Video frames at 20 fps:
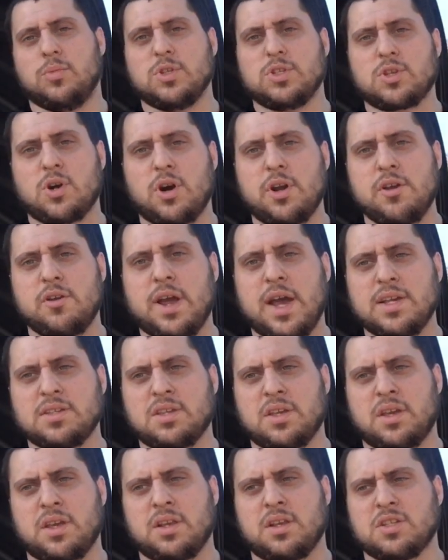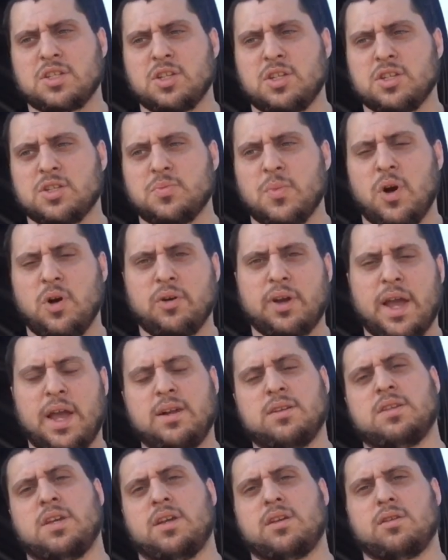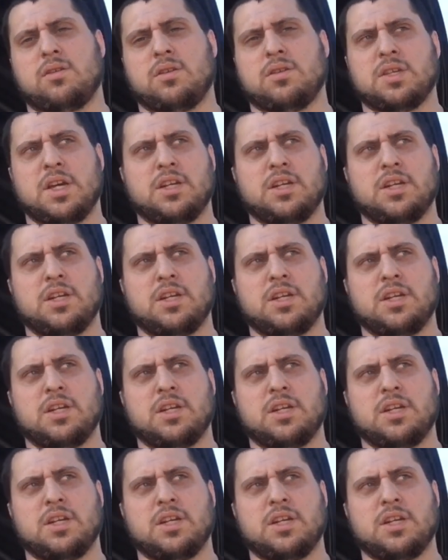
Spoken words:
Sorry you guys didn't get to see the smoke. I had to take it on a